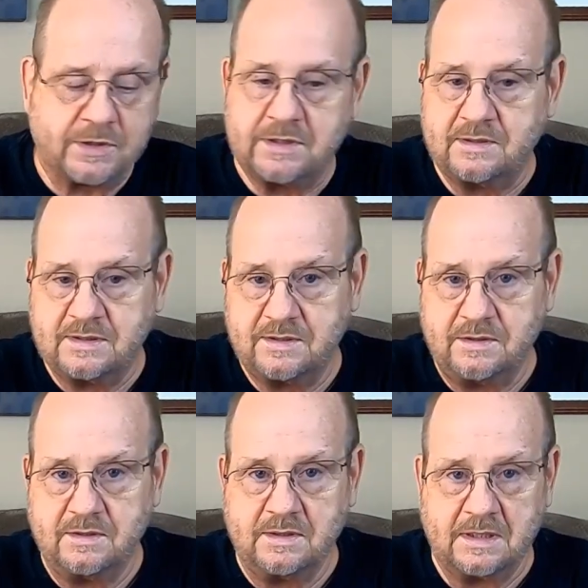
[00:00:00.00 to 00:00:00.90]
You
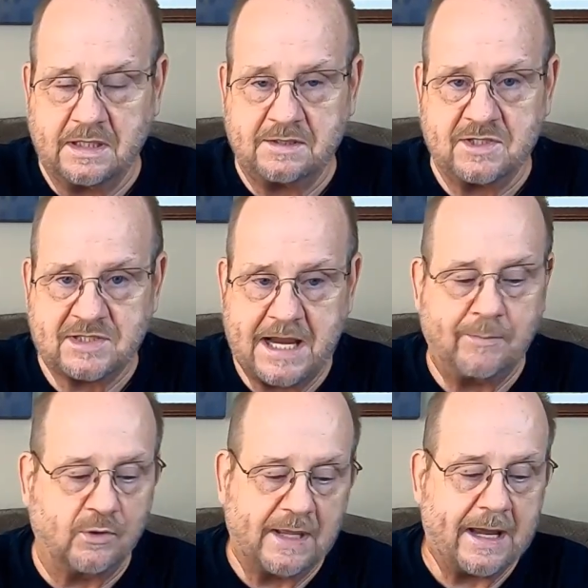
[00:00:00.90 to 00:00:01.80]
can
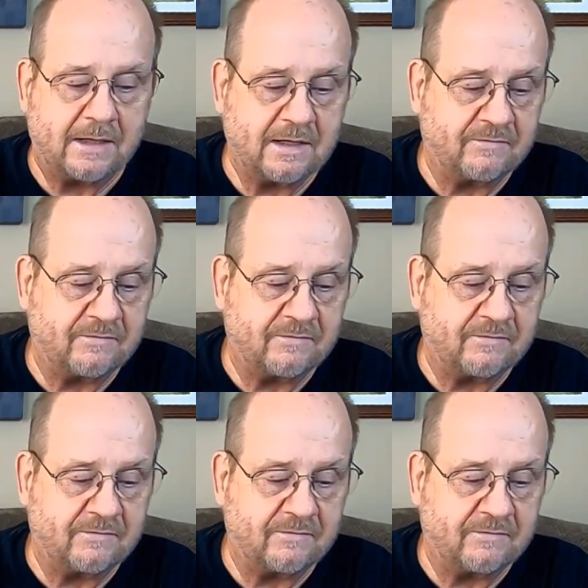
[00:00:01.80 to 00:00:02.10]
disable that.